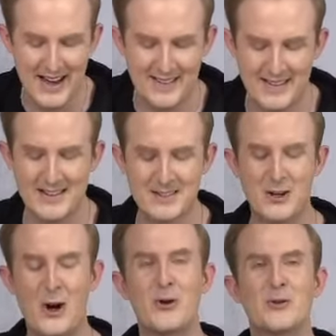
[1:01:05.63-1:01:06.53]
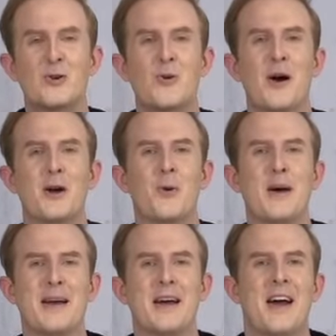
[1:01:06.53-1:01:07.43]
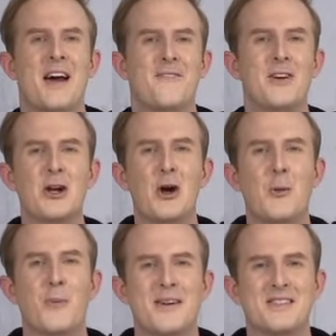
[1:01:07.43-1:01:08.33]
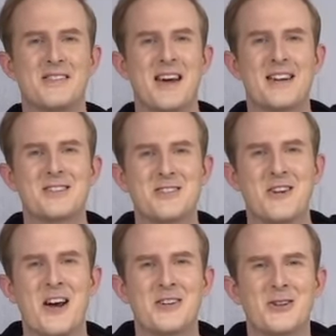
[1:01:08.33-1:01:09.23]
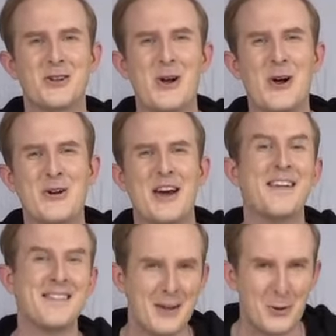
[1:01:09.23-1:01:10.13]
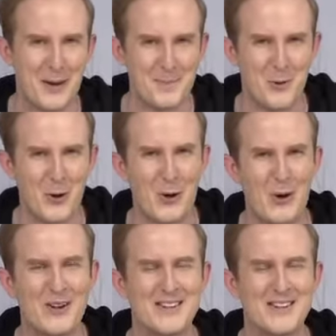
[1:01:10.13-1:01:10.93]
let's go to a quick video presentation to learn a little bit more.